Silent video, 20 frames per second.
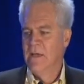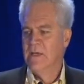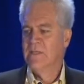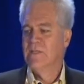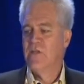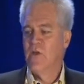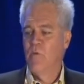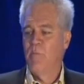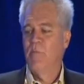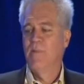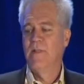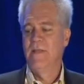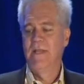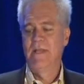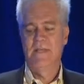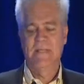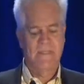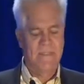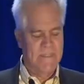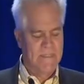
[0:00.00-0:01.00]
So
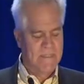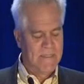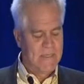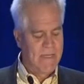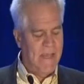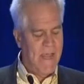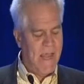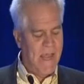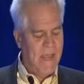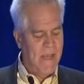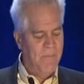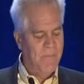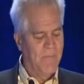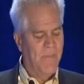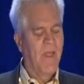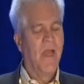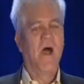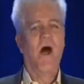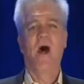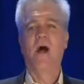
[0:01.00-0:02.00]
please, today,
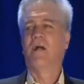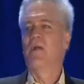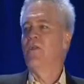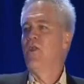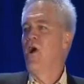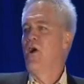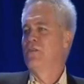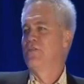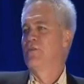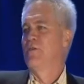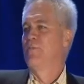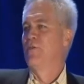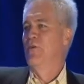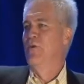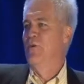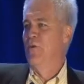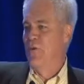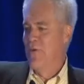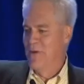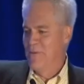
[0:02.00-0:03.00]
hug an
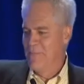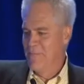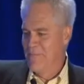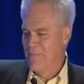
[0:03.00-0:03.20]
entrepreneur.